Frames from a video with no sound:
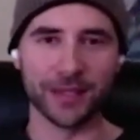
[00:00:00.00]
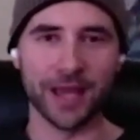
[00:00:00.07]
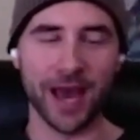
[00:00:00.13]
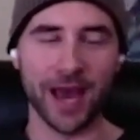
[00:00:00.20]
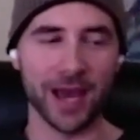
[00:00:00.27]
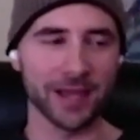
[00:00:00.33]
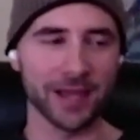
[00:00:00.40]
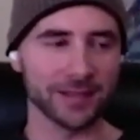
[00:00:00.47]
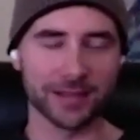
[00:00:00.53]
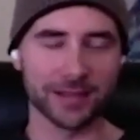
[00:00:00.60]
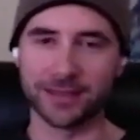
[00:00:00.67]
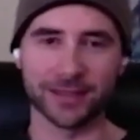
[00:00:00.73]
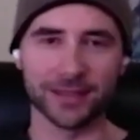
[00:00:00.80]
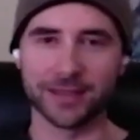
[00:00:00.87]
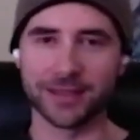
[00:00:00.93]
ads
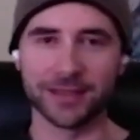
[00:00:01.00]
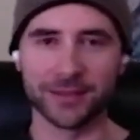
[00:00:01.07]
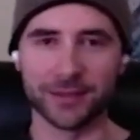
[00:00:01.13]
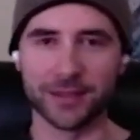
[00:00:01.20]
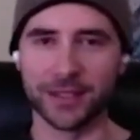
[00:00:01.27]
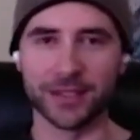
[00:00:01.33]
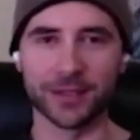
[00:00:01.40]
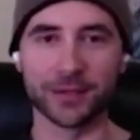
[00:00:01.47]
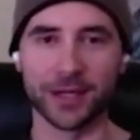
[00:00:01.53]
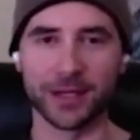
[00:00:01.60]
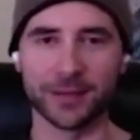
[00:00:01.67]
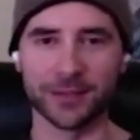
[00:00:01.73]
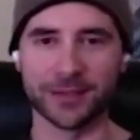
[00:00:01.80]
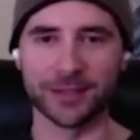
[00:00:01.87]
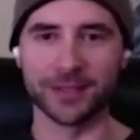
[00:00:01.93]
is just really
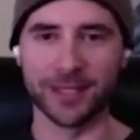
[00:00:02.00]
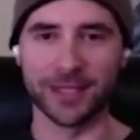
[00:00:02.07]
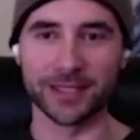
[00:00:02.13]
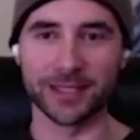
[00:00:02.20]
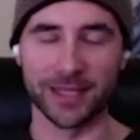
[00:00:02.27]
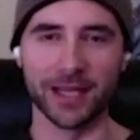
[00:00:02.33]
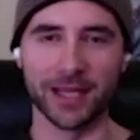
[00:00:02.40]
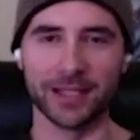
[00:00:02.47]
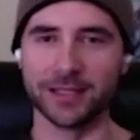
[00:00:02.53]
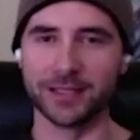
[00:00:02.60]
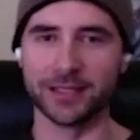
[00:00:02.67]
incredible and exciting.